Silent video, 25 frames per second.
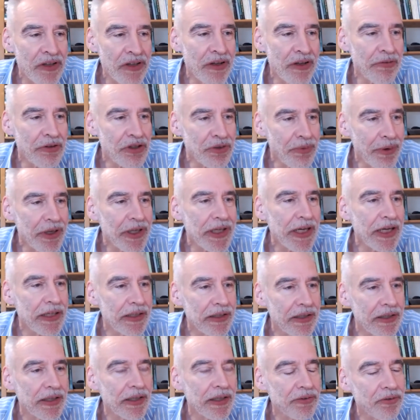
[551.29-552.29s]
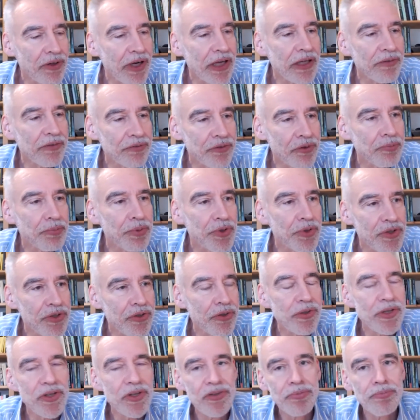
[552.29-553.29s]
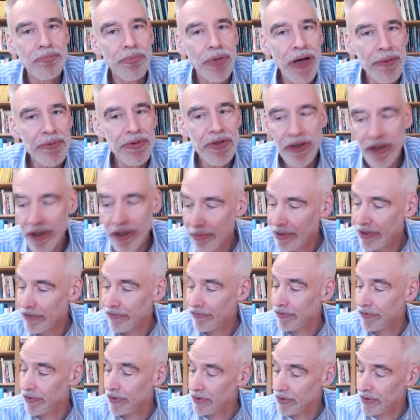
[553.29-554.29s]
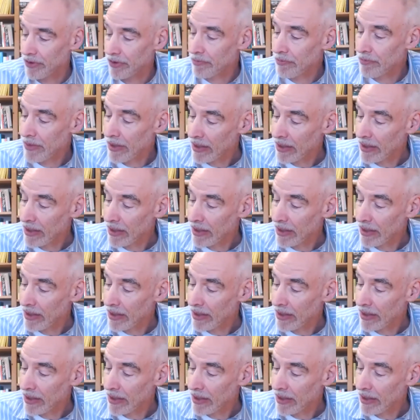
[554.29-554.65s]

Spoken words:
I was wondering to pursue this perhaps a little bit further.